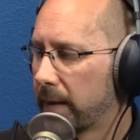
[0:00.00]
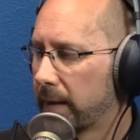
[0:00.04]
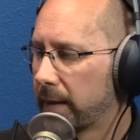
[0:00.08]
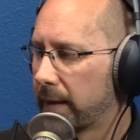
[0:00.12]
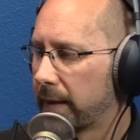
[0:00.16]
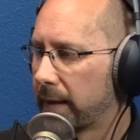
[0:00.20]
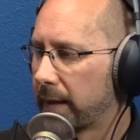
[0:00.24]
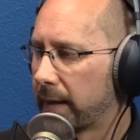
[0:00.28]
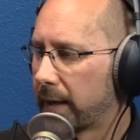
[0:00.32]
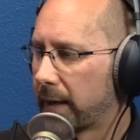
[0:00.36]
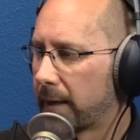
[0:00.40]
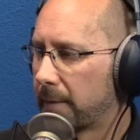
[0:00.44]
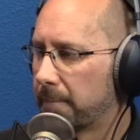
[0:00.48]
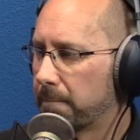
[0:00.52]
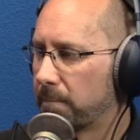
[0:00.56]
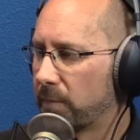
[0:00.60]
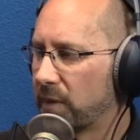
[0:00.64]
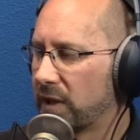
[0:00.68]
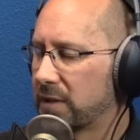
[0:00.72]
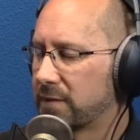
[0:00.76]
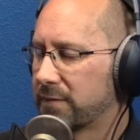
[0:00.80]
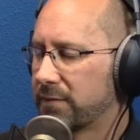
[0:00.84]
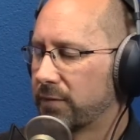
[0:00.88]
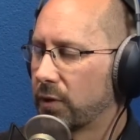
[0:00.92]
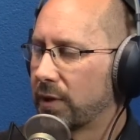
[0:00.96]
Um,
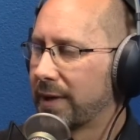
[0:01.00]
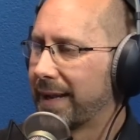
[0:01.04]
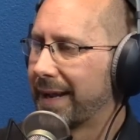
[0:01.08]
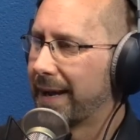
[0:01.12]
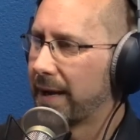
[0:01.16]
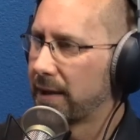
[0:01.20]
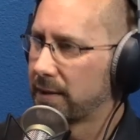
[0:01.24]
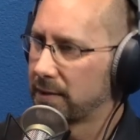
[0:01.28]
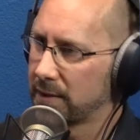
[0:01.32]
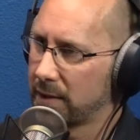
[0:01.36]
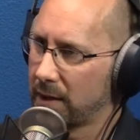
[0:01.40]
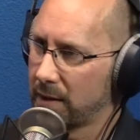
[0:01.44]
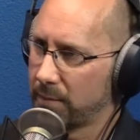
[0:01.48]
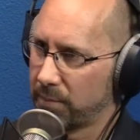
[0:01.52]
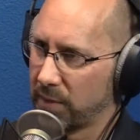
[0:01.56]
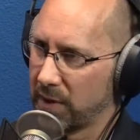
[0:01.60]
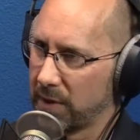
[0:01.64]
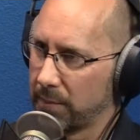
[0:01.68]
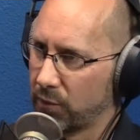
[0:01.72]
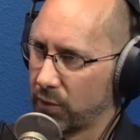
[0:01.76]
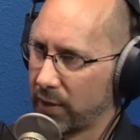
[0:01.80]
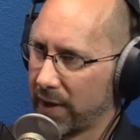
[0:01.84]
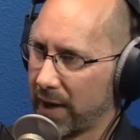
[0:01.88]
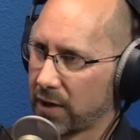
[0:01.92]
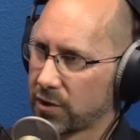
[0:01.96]
it's very hard to get
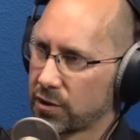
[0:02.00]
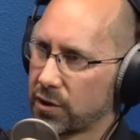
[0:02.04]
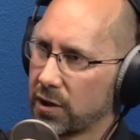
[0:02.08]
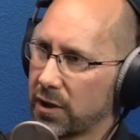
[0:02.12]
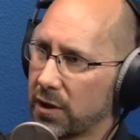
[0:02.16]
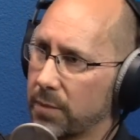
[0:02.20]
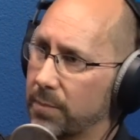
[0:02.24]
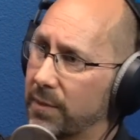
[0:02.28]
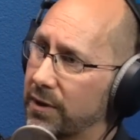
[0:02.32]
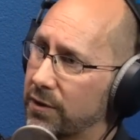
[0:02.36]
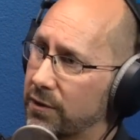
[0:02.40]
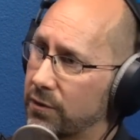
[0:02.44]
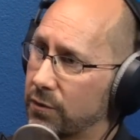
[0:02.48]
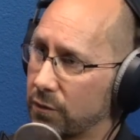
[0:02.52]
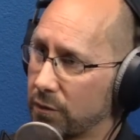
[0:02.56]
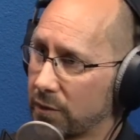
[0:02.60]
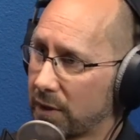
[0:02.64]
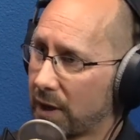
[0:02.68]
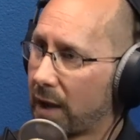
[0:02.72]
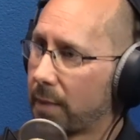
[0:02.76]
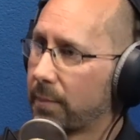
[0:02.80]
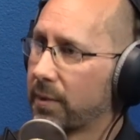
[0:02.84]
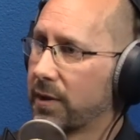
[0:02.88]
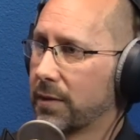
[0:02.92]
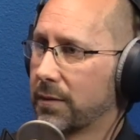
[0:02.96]
people to actually commit to
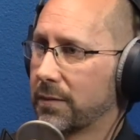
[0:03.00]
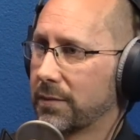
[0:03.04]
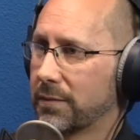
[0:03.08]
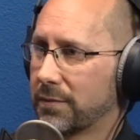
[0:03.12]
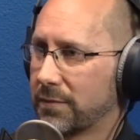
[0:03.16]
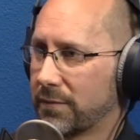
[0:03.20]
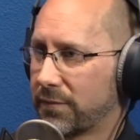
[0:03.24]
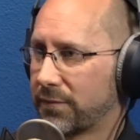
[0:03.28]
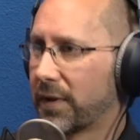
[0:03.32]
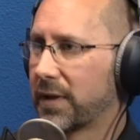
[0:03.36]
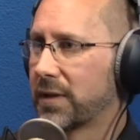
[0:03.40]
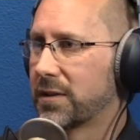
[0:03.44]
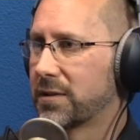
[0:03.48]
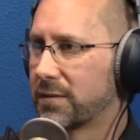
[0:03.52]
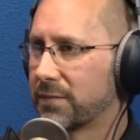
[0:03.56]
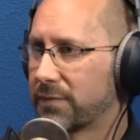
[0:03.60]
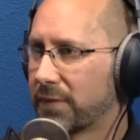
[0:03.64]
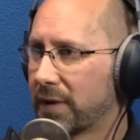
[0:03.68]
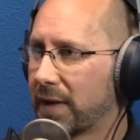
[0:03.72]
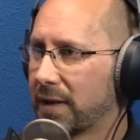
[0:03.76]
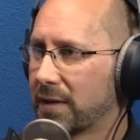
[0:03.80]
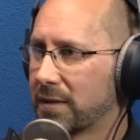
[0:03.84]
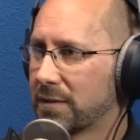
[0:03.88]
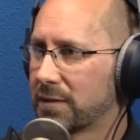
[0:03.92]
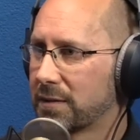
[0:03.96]
coming
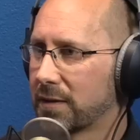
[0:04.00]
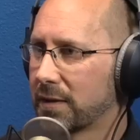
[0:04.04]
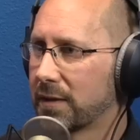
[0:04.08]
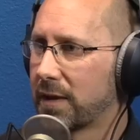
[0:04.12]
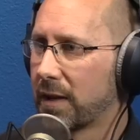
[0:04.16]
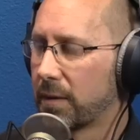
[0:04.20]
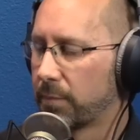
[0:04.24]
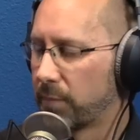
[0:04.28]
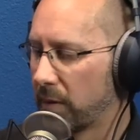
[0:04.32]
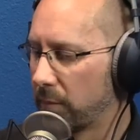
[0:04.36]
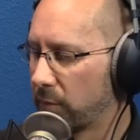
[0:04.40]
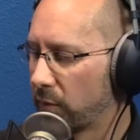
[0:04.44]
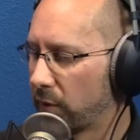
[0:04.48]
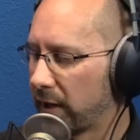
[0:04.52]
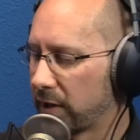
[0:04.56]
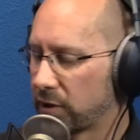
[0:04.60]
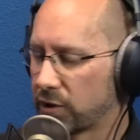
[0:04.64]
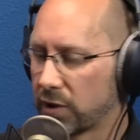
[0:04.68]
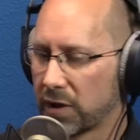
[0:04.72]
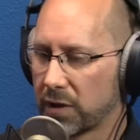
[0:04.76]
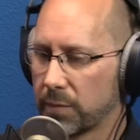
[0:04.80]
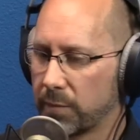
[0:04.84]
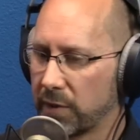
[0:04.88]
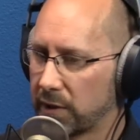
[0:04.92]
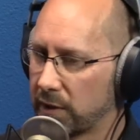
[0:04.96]
face-to-face and get people to
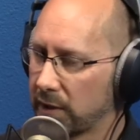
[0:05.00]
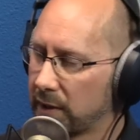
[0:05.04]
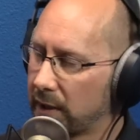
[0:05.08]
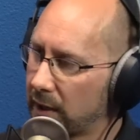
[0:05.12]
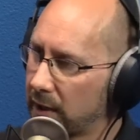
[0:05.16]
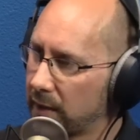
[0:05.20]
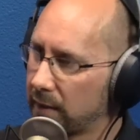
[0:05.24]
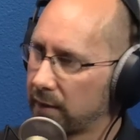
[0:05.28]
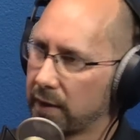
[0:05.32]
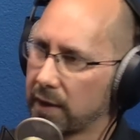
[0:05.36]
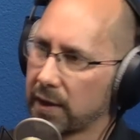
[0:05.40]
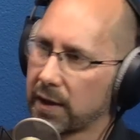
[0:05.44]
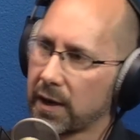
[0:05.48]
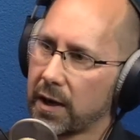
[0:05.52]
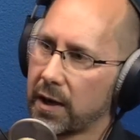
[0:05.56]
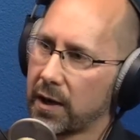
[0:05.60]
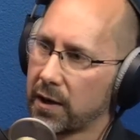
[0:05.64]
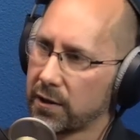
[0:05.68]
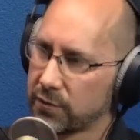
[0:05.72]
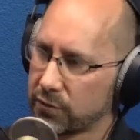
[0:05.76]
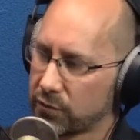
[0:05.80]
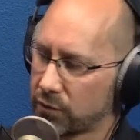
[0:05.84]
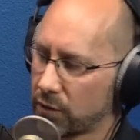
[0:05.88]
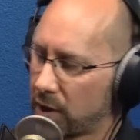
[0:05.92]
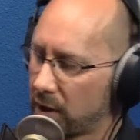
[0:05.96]
actually commit mm-hmm. to getting in their
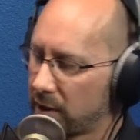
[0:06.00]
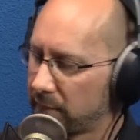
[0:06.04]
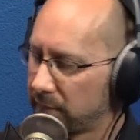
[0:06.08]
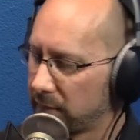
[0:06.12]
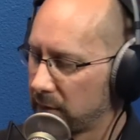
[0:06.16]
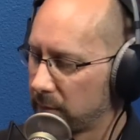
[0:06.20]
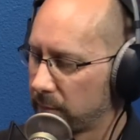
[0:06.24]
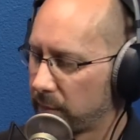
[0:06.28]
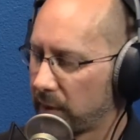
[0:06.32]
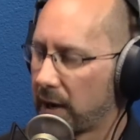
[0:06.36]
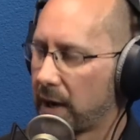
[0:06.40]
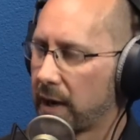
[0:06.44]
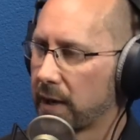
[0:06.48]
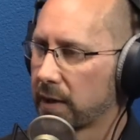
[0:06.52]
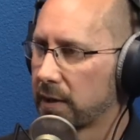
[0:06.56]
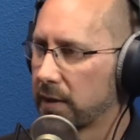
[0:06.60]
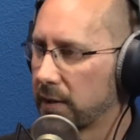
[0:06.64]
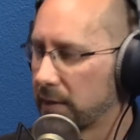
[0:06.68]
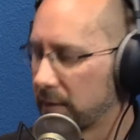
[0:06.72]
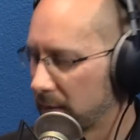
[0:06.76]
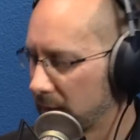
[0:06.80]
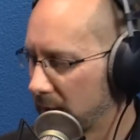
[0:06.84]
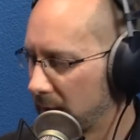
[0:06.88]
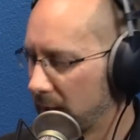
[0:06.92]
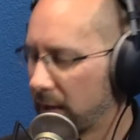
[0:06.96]
cars, driving,
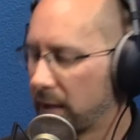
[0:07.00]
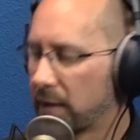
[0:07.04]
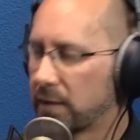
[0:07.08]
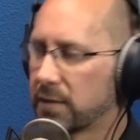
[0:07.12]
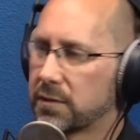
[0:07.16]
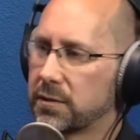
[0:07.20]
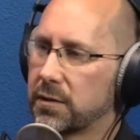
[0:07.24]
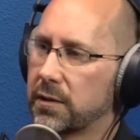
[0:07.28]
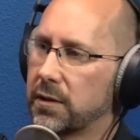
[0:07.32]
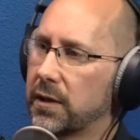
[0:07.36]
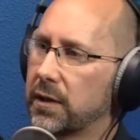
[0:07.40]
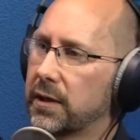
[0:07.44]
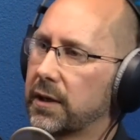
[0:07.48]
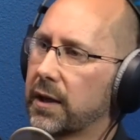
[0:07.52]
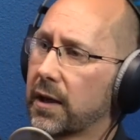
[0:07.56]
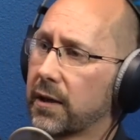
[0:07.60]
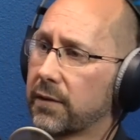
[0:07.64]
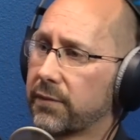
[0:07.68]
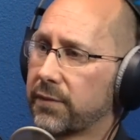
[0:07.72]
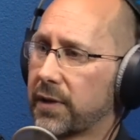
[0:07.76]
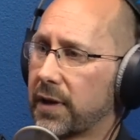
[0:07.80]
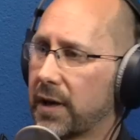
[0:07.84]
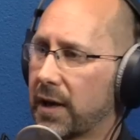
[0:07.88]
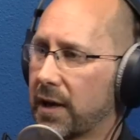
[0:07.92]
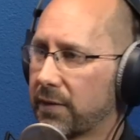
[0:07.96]
parking, and sitting down
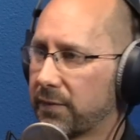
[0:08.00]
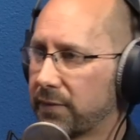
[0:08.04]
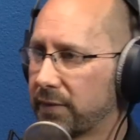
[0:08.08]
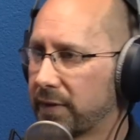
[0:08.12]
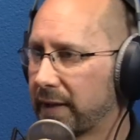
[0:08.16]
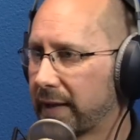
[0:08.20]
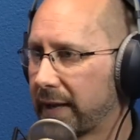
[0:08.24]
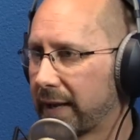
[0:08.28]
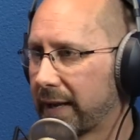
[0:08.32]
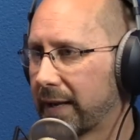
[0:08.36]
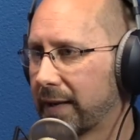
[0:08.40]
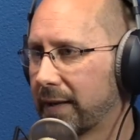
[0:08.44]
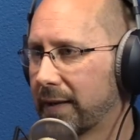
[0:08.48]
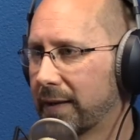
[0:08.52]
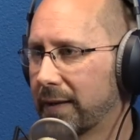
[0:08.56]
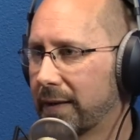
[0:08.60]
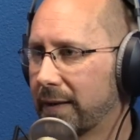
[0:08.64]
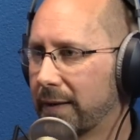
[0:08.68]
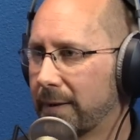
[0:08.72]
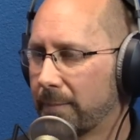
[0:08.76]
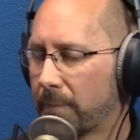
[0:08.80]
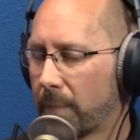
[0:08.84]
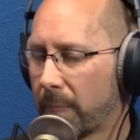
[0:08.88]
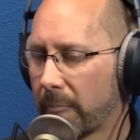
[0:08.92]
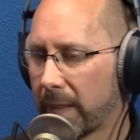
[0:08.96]
for half a day.
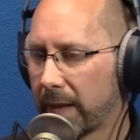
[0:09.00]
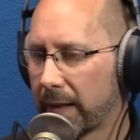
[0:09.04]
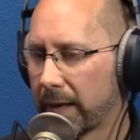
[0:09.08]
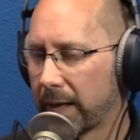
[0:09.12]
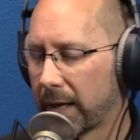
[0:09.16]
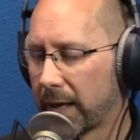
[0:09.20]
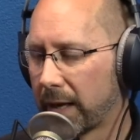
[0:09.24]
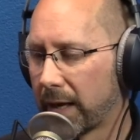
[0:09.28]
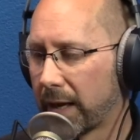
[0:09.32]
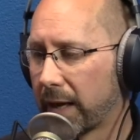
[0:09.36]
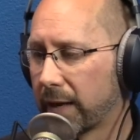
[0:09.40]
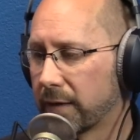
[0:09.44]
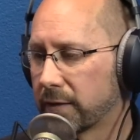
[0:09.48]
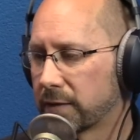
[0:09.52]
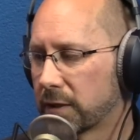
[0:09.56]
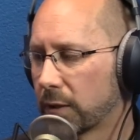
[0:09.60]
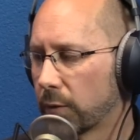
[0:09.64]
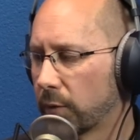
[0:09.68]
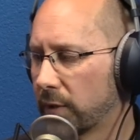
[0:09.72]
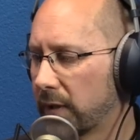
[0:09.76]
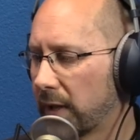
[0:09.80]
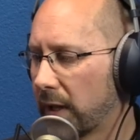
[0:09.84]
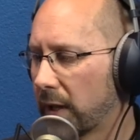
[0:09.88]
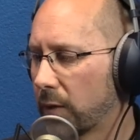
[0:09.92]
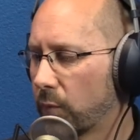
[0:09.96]
Yes. Uh, and so
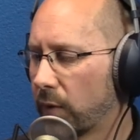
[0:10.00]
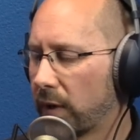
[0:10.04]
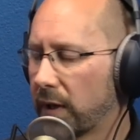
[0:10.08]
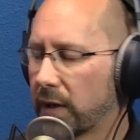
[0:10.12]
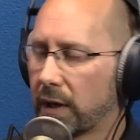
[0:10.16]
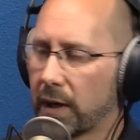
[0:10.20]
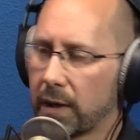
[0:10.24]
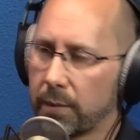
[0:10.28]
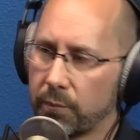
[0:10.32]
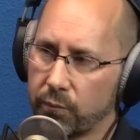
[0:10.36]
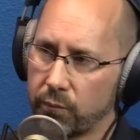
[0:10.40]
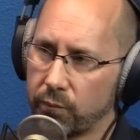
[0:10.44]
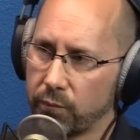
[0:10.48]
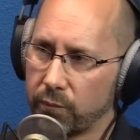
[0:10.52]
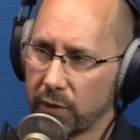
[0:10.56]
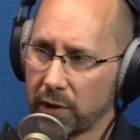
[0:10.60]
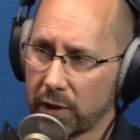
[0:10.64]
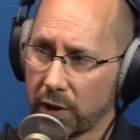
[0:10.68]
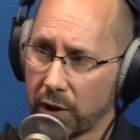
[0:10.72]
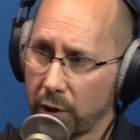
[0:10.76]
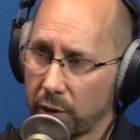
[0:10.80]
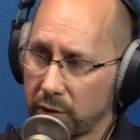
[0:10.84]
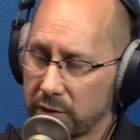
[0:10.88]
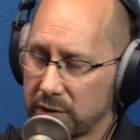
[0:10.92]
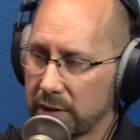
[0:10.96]
in the end, we ended up
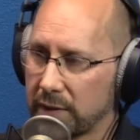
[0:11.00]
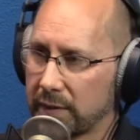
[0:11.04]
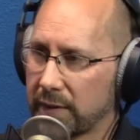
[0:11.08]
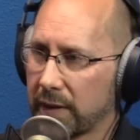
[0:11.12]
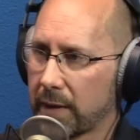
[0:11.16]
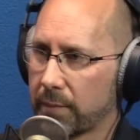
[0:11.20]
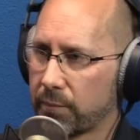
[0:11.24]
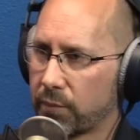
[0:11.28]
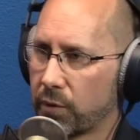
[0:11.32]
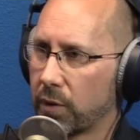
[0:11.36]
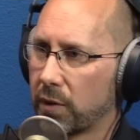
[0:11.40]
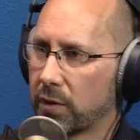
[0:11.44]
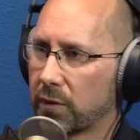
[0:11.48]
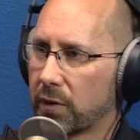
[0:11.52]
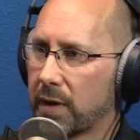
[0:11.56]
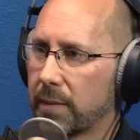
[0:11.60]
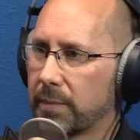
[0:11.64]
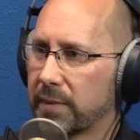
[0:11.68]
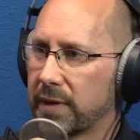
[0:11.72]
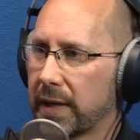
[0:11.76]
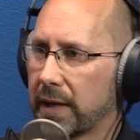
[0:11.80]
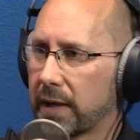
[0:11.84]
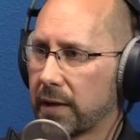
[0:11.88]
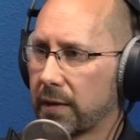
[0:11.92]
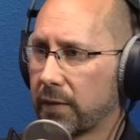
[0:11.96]
closing that program
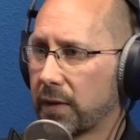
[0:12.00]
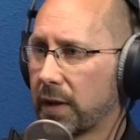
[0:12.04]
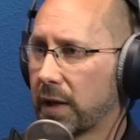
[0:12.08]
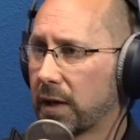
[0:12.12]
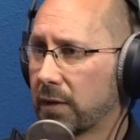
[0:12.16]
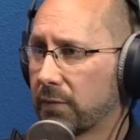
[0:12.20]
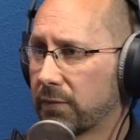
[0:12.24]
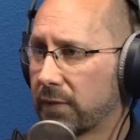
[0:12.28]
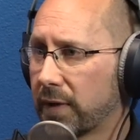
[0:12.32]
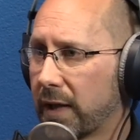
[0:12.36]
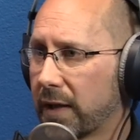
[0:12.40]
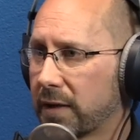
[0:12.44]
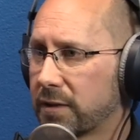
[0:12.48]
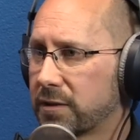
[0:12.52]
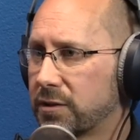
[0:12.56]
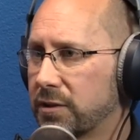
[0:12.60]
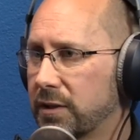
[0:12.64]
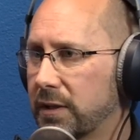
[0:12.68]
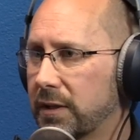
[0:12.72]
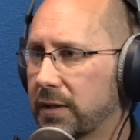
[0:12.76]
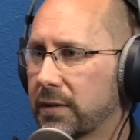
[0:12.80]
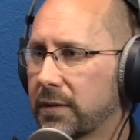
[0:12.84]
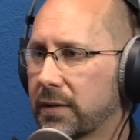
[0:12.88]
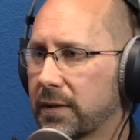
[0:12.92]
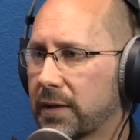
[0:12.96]
down at the end of last
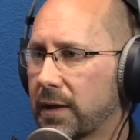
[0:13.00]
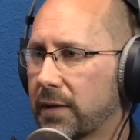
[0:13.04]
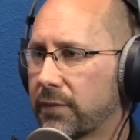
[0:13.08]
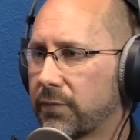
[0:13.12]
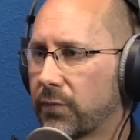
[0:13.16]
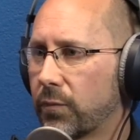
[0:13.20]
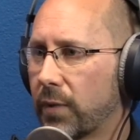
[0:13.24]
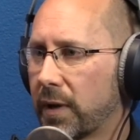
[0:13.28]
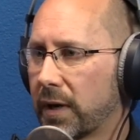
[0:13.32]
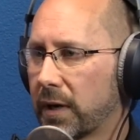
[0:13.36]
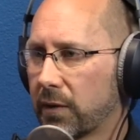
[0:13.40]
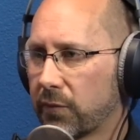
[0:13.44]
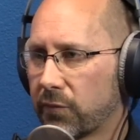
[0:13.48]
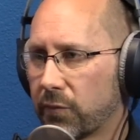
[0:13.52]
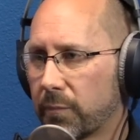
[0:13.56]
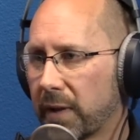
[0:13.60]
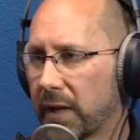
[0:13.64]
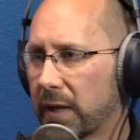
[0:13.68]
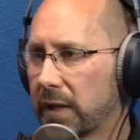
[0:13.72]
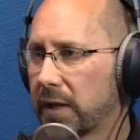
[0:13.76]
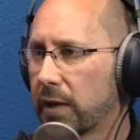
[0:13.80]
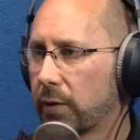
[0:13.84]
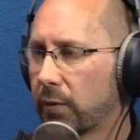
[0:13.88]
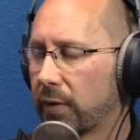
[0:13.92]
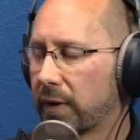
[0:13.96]
year after running it for
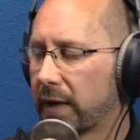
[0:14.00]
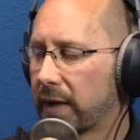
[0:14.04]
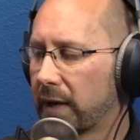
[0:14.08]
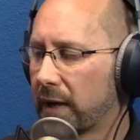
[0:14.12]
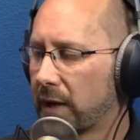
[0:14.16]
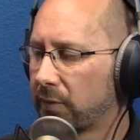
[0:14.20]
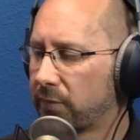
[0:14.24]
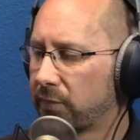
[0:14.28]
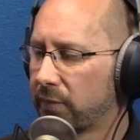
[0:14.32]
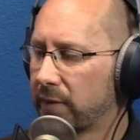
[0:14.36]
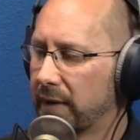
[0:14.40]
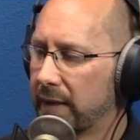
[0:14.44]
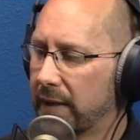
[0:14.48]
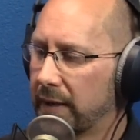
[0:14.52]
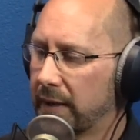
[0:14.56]
about a year and a half.